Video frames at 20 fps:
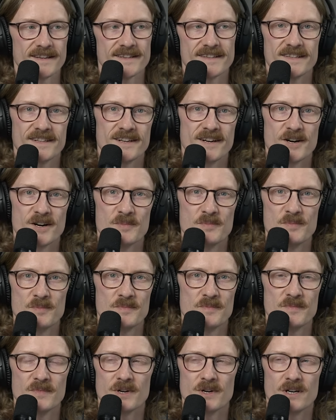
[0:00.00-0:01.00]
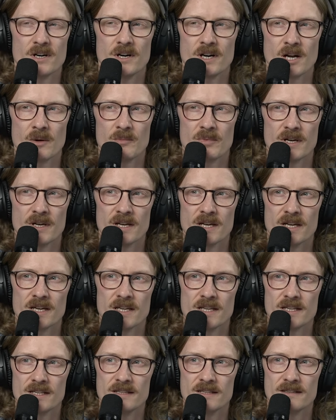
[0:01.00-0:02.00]
you know, hook up
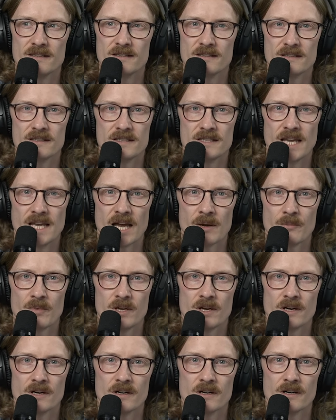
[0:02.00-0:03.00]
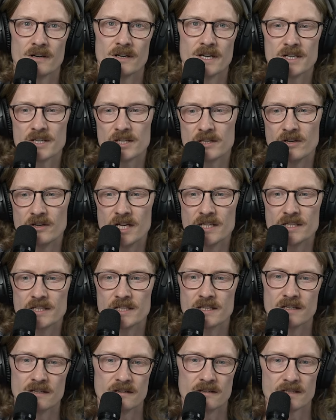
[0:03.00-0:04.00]
a Zapier
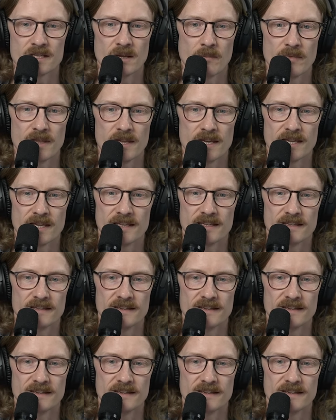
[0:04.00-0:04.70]
integration or something.